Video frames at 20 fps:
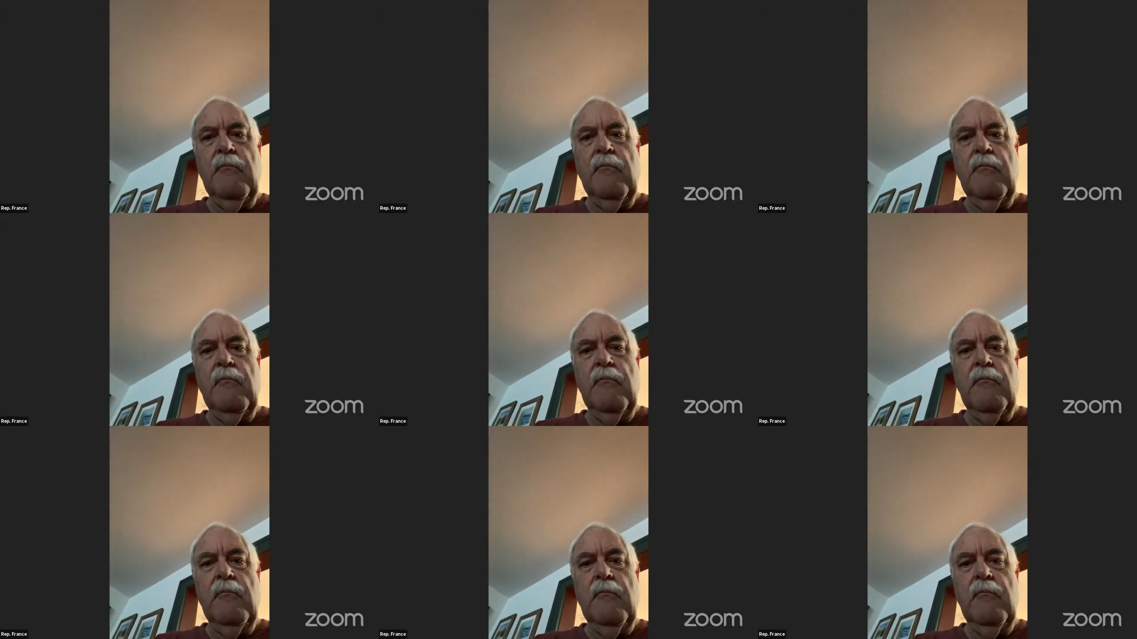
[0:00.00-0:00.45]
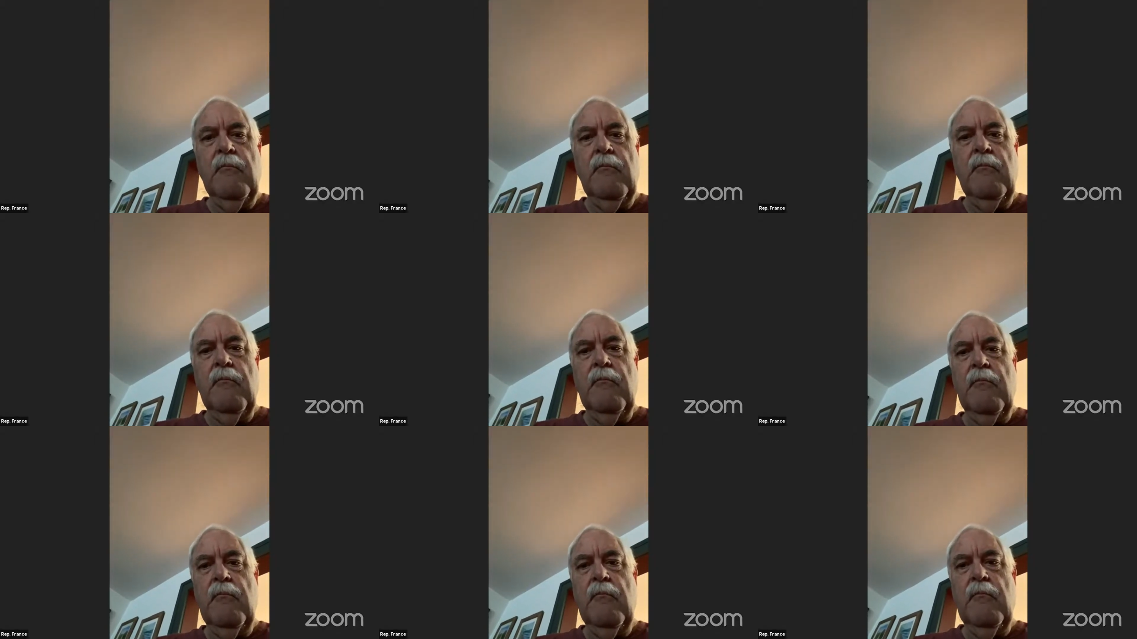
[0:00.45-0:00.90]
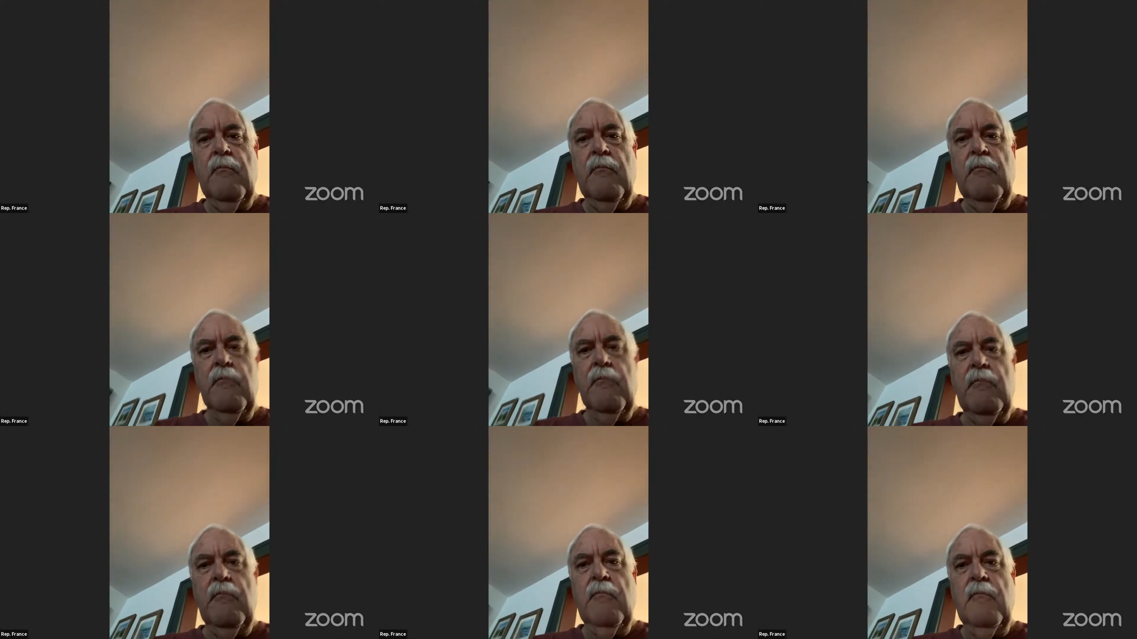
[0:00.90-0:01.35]

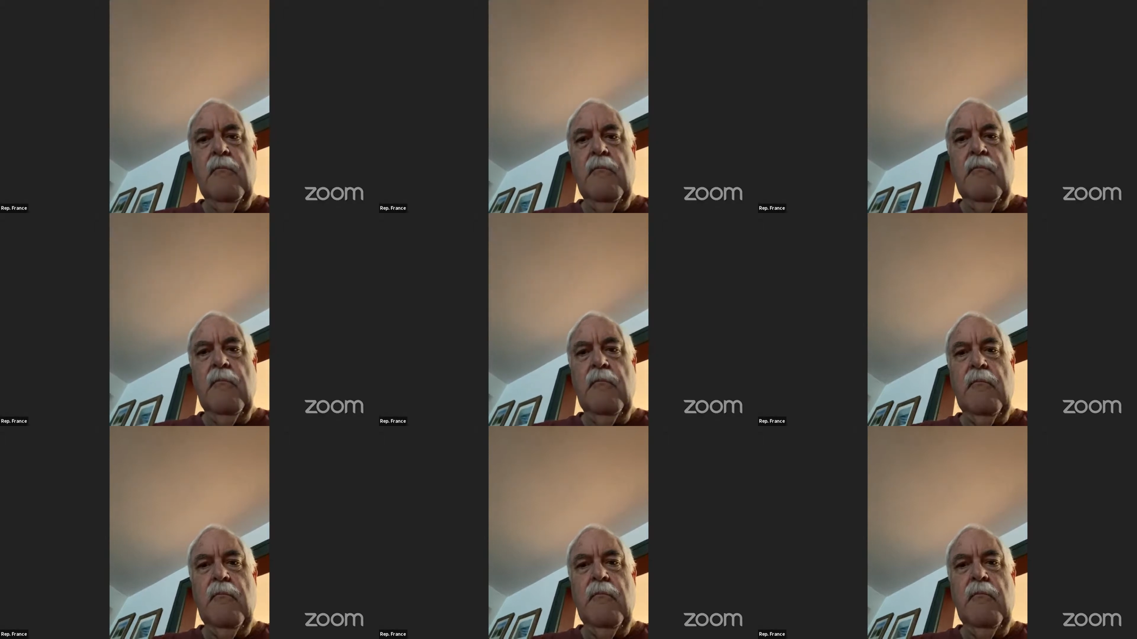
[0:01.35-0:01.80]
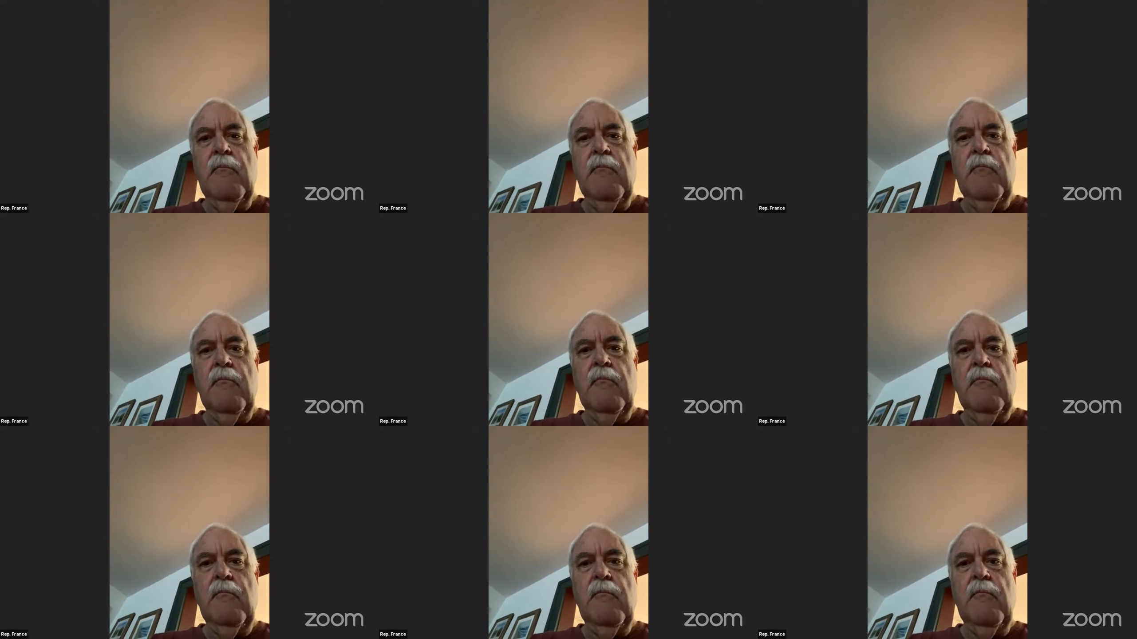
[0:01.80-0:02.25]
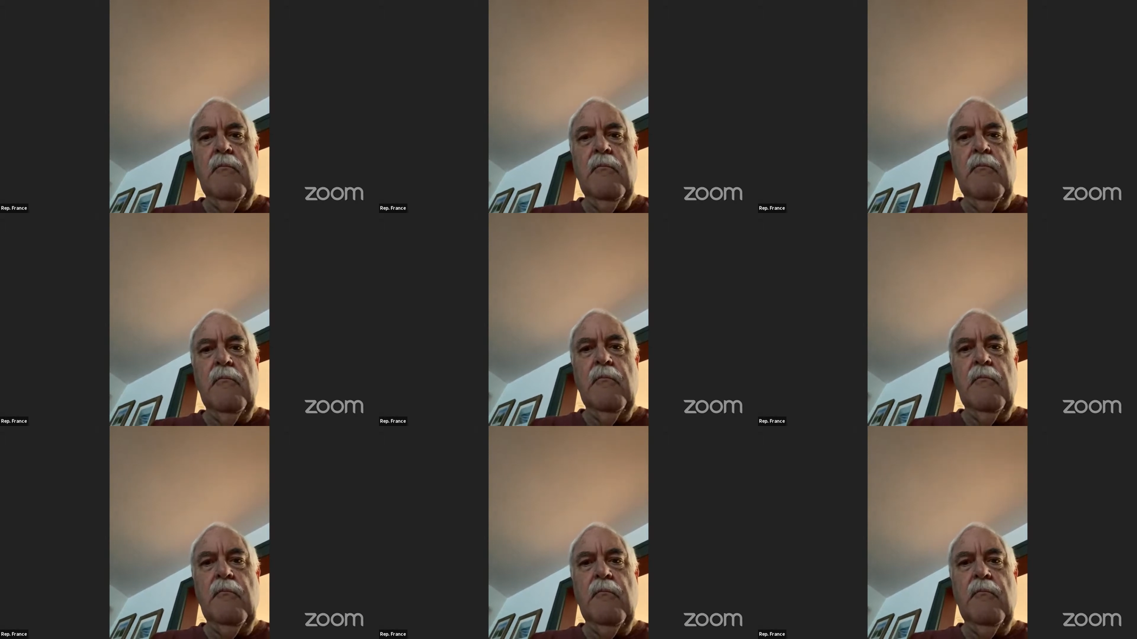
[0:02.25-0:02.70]

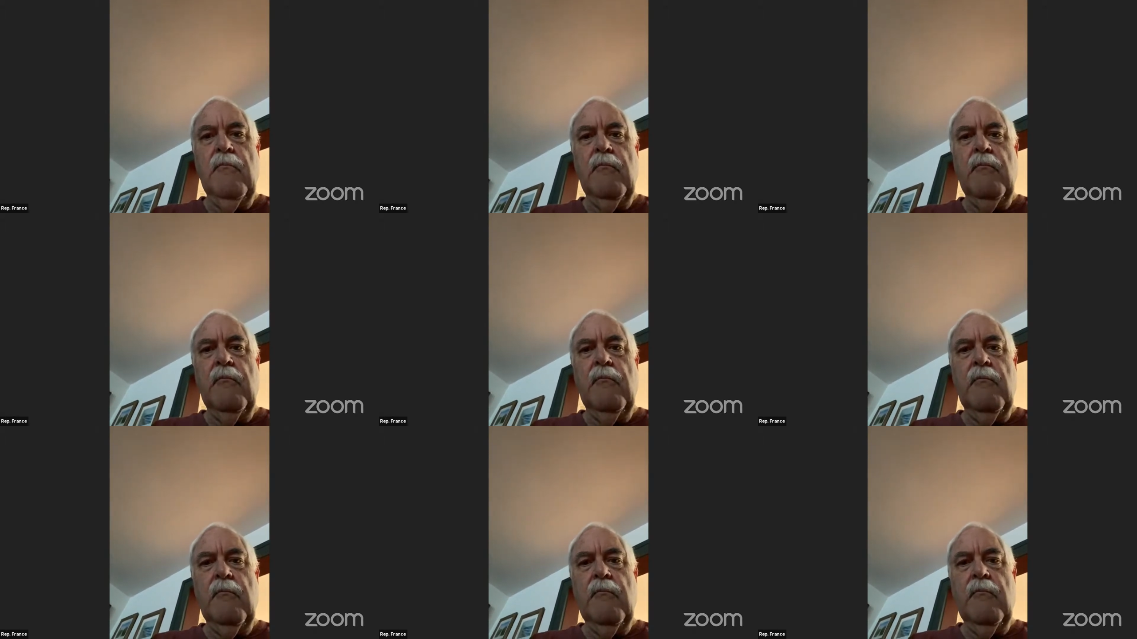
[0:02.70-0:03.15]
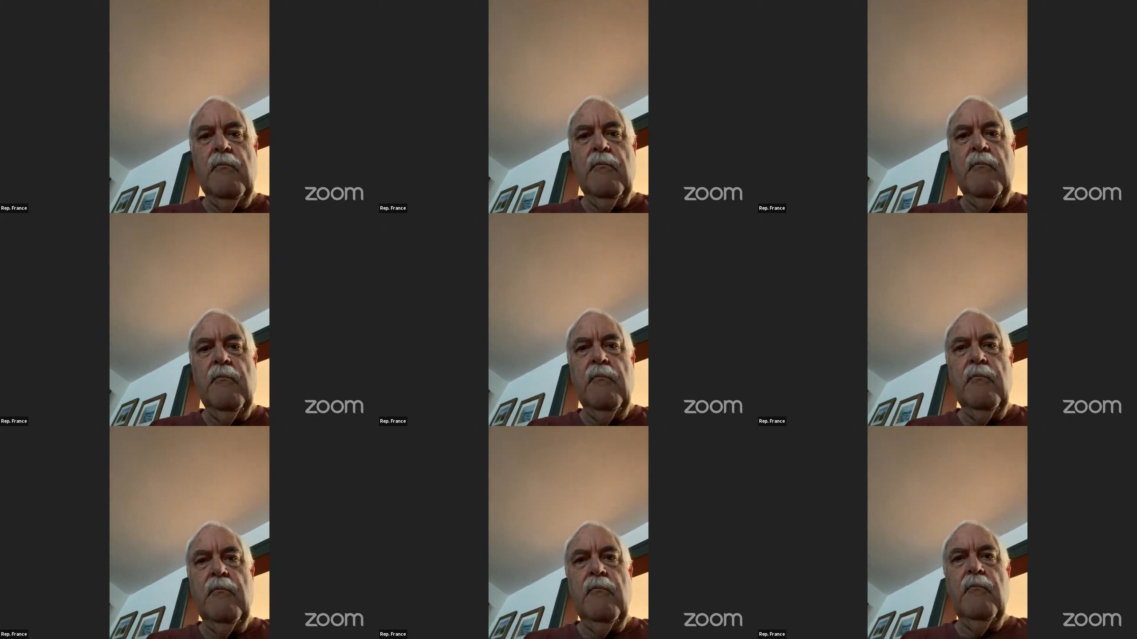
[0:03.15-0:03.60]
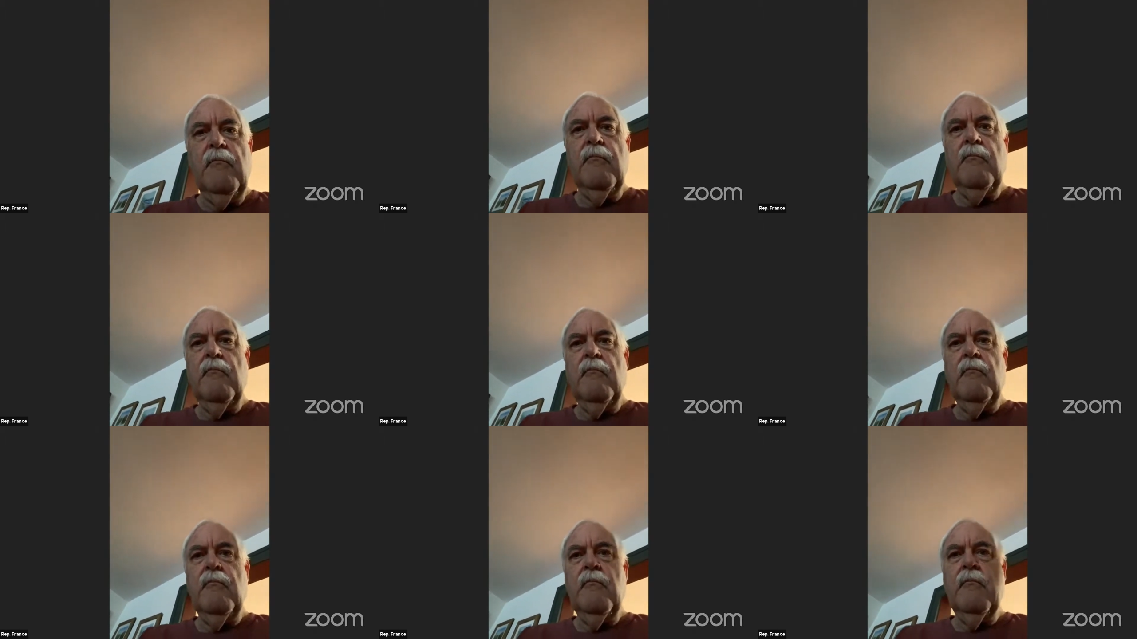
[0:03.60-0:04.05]

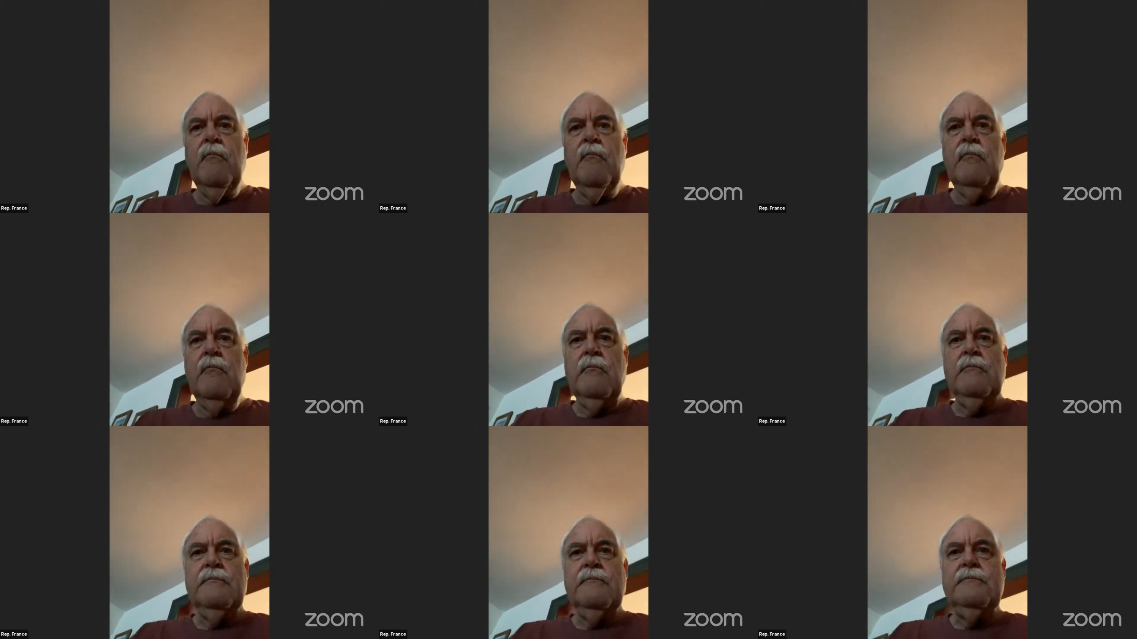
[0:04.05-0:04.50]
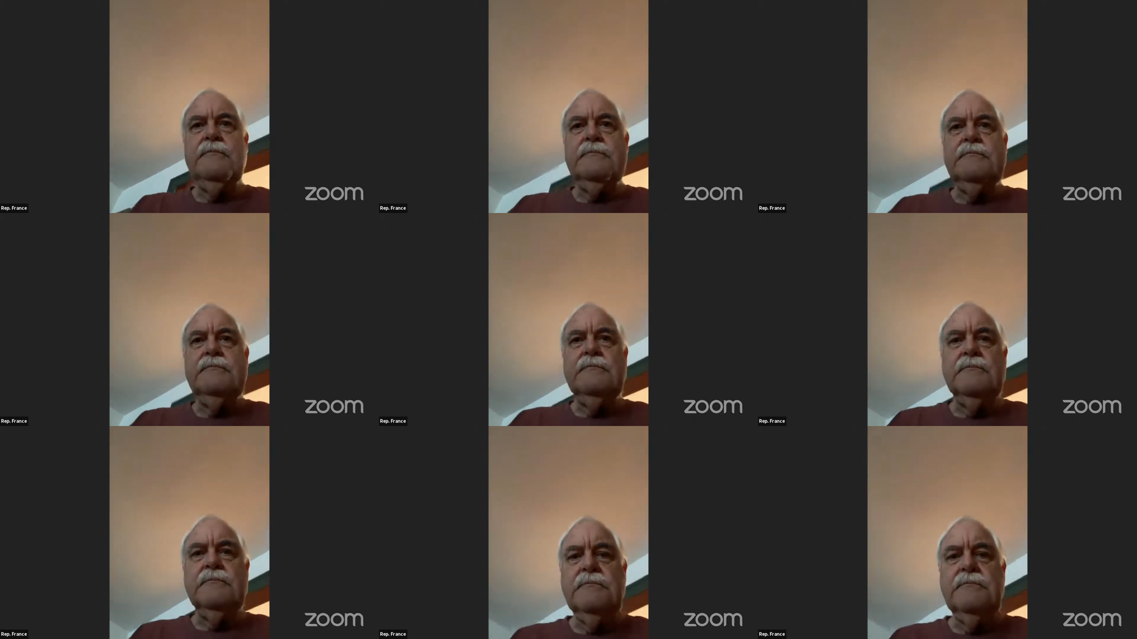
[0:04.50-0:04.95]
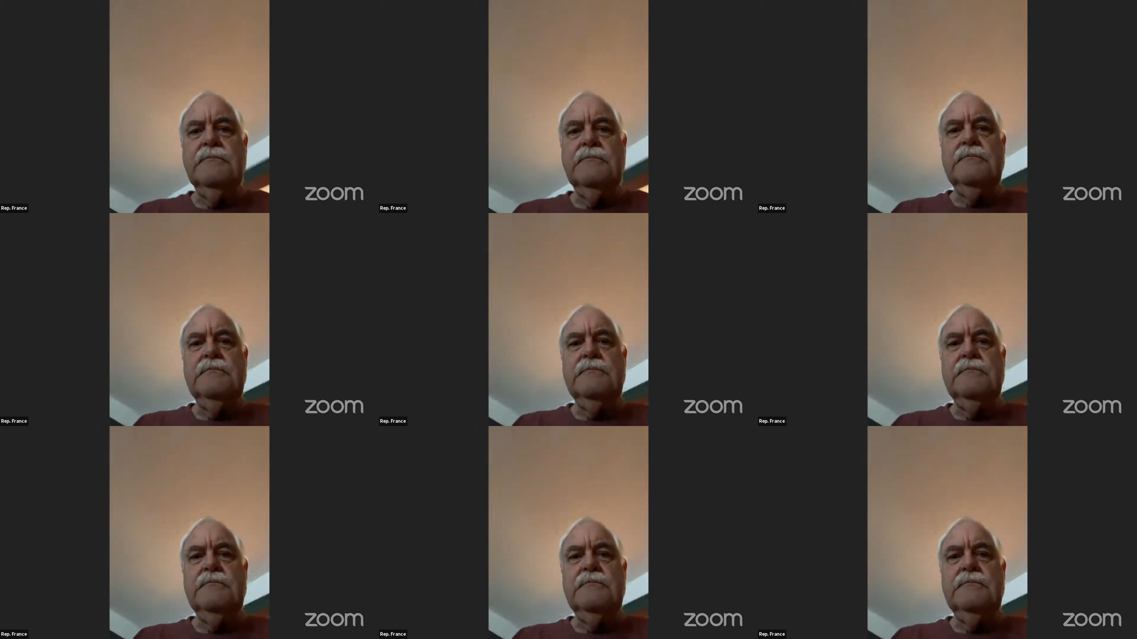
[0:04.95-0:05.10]
(no one is talking)